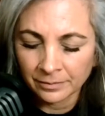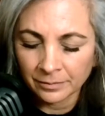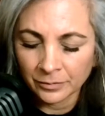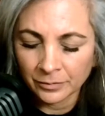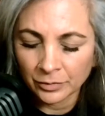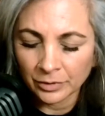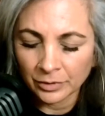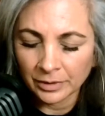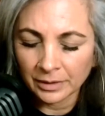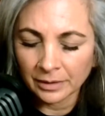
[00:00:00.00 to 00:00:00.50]

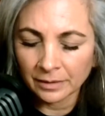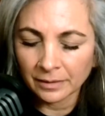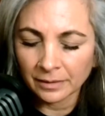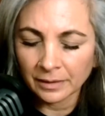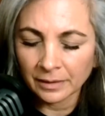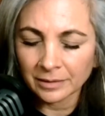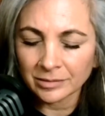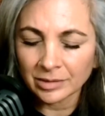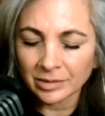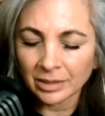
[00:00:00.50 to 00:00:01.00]
Bringing
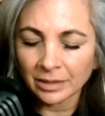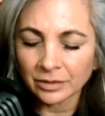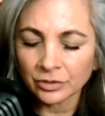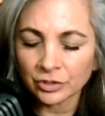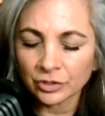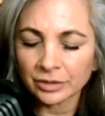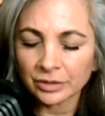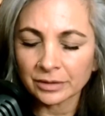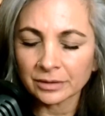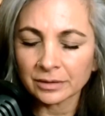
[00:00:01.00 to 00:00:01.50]
the
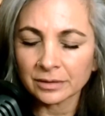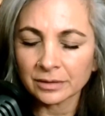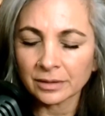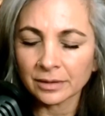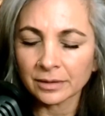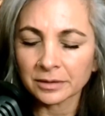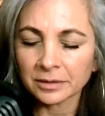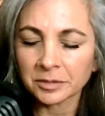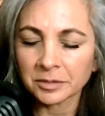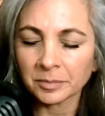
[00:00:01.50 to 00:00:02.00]
attention
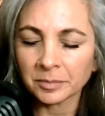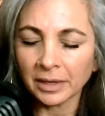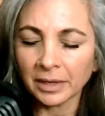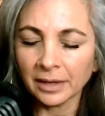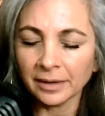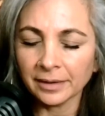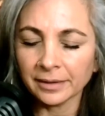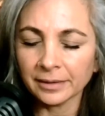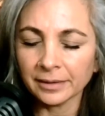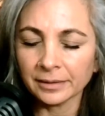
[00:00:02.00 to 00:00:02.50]
to the
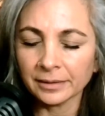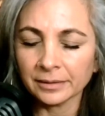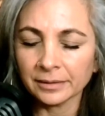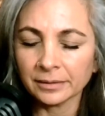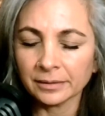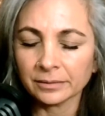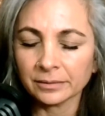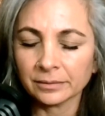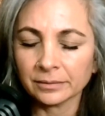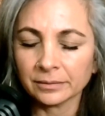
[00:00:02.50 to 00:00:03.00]

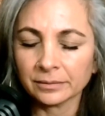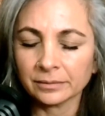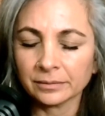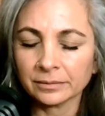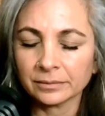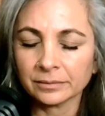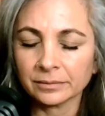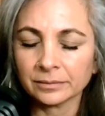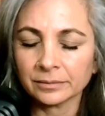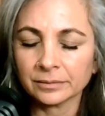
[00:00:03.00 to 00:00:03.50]
spine.
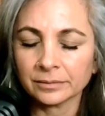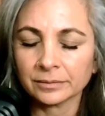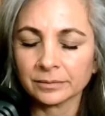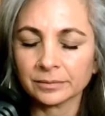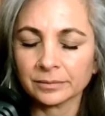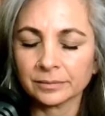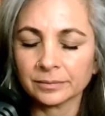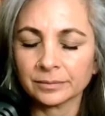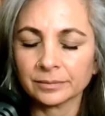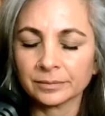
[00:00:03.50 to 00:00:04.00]

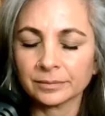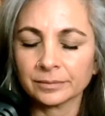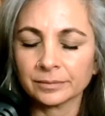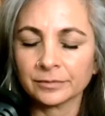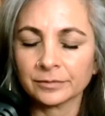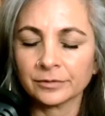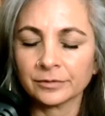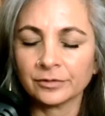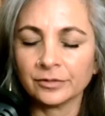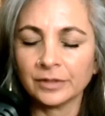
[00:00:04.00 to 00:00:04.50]

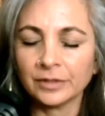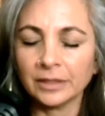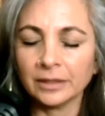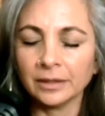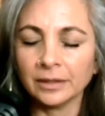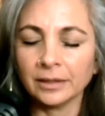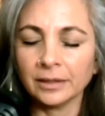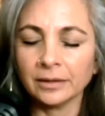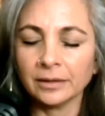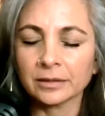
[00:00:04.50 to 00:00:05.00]

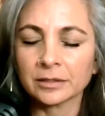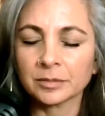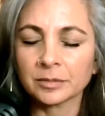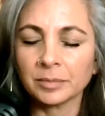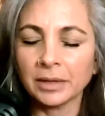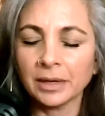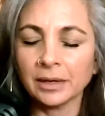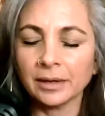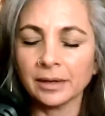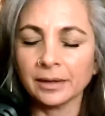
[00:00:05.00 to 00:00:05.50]
Feeling the
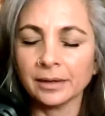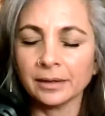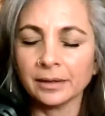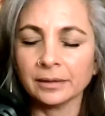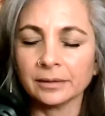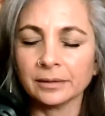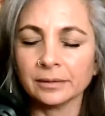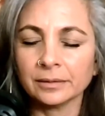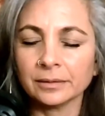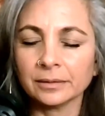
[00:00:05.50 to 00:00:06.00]

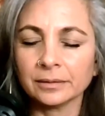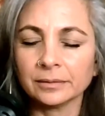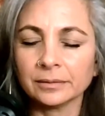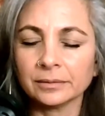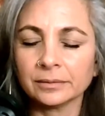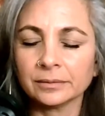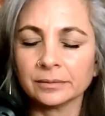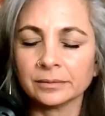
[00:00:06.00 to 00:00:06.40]
spine.